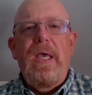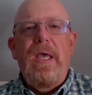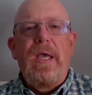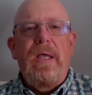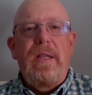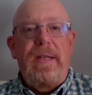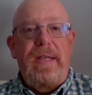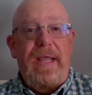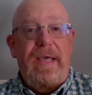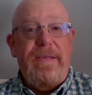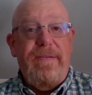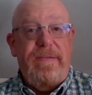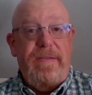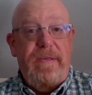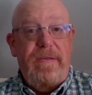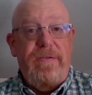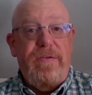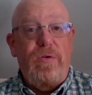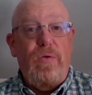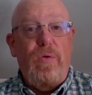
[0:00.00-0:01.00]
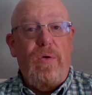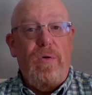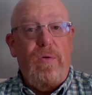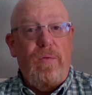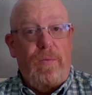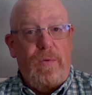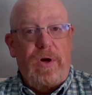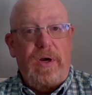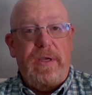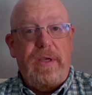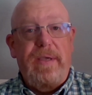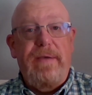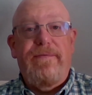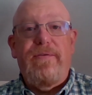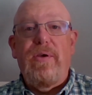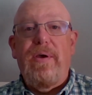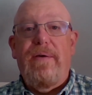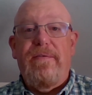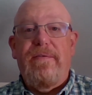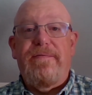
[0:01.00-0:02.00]
Next is your work. If
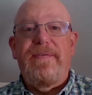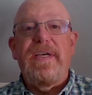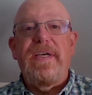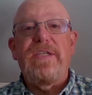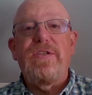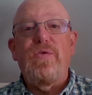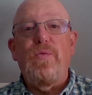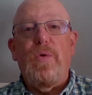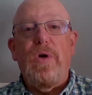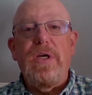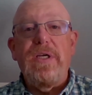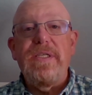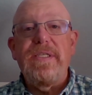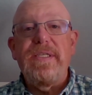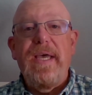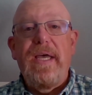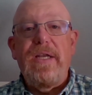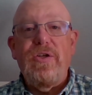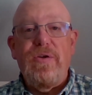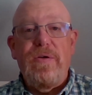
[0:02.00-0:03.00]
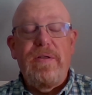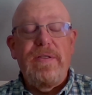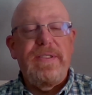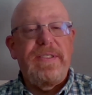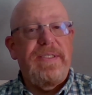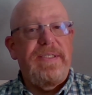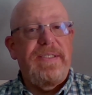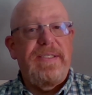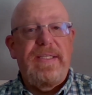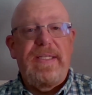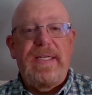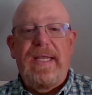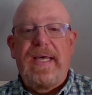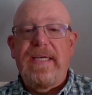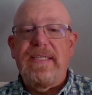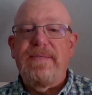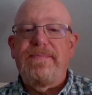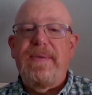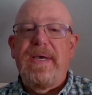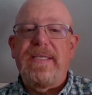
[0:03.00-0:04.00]
you have a fixed work schedule, this is the
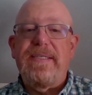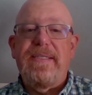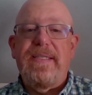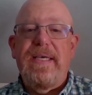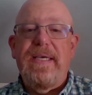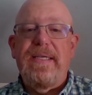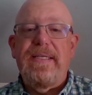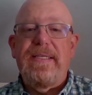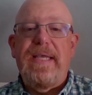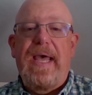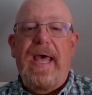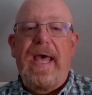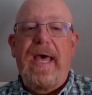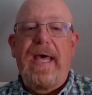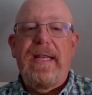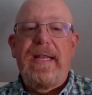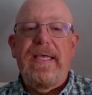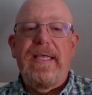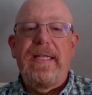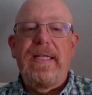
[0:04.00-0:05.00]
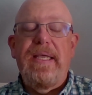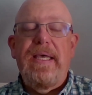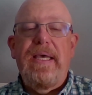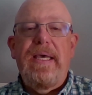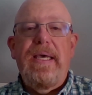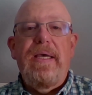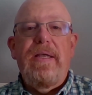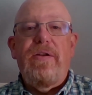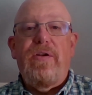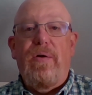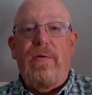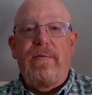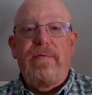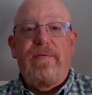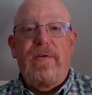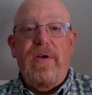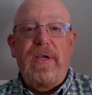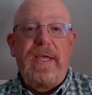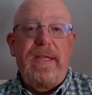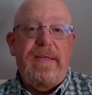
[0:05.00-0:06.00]
next best thing to add in. Don't
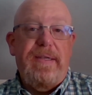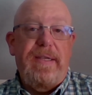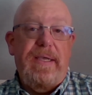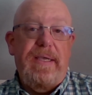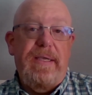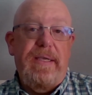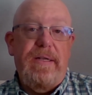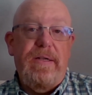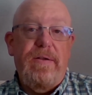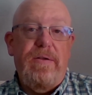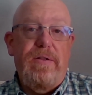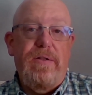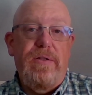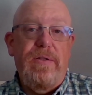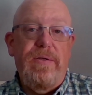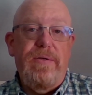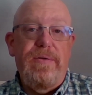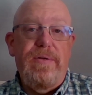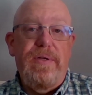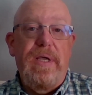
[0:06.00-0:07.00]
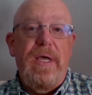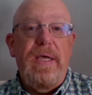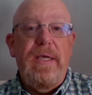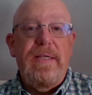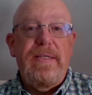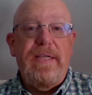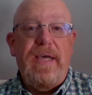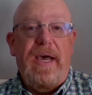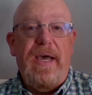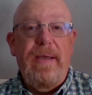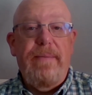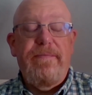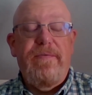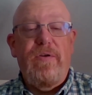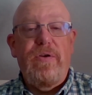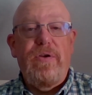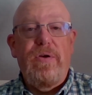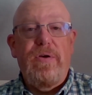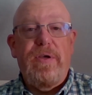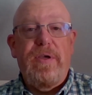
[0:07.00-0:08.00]
forget to include time for
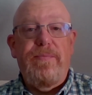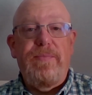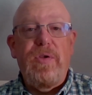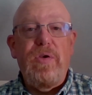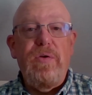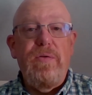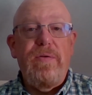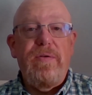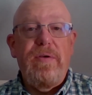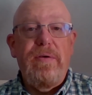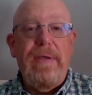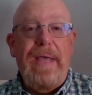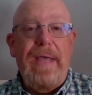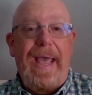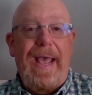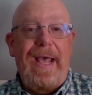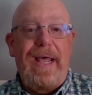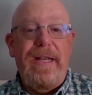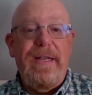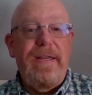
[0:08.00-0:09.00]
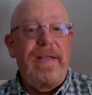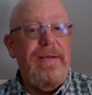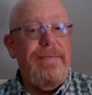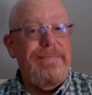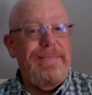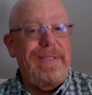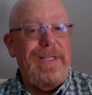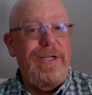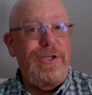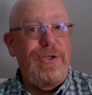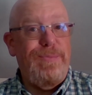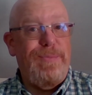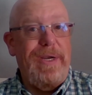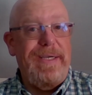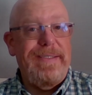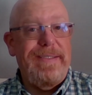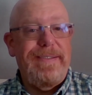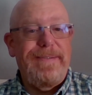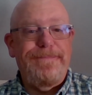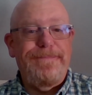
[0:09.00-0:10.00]
your commute and lunch breaks.